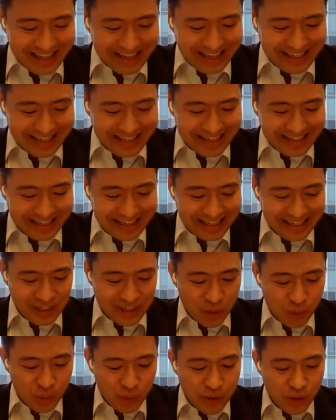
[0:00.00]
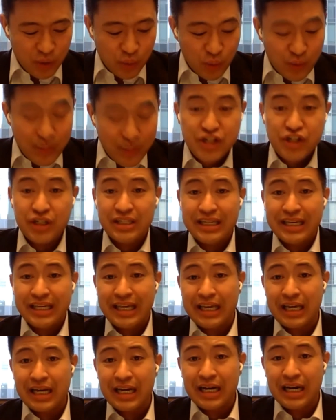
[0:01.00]
And, we
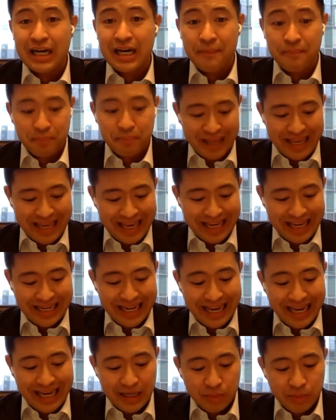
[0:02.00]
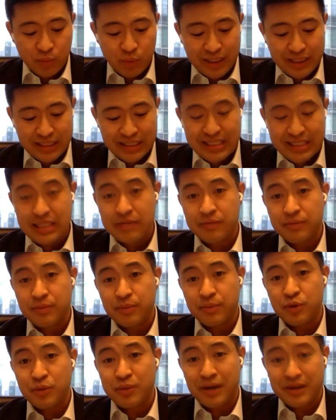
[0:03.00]
originally had Adam Weinstein
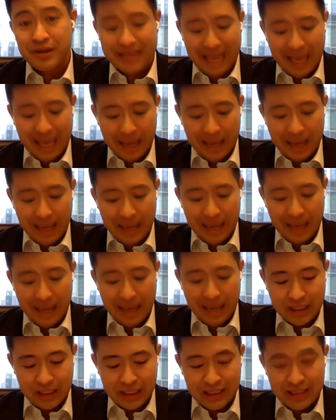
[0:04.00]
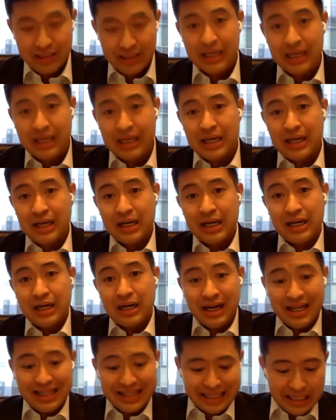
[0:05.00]
from New Mountain Capital
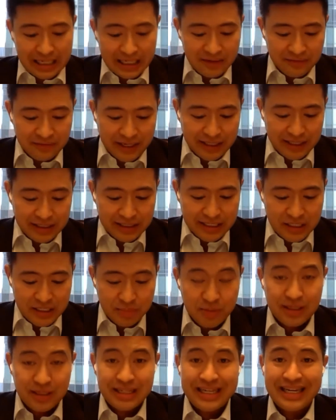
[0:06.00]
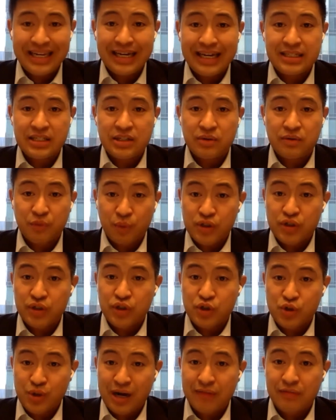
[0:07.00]
on the invite list, but he had to
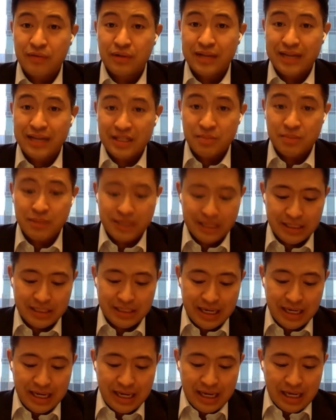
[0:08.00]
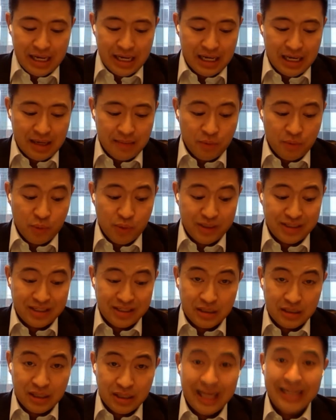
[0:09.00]
unfortunately travel last minute. But we're
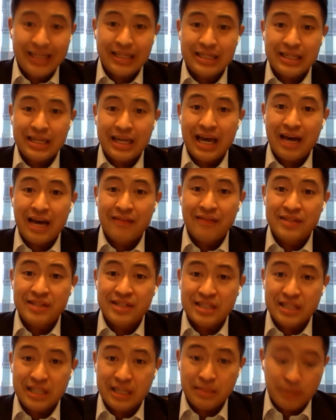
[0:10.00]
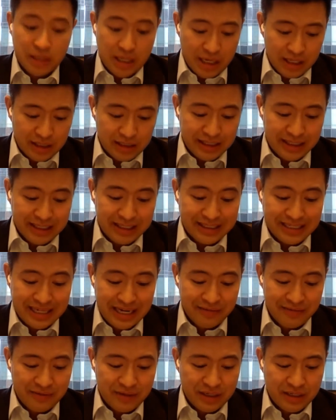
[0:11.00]
delighted to have his esteemed colleague,
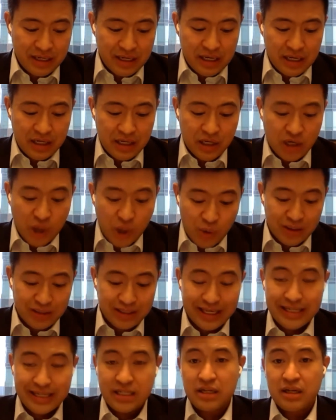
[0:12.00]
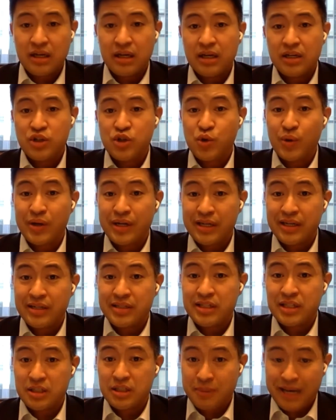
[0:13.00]
David Cocolette, joining
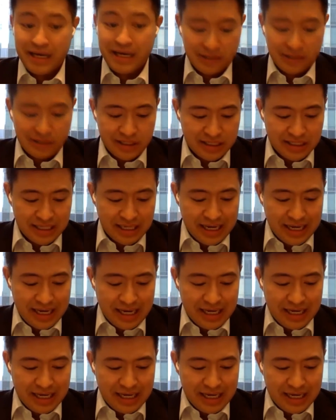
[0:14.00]
us as a panelist.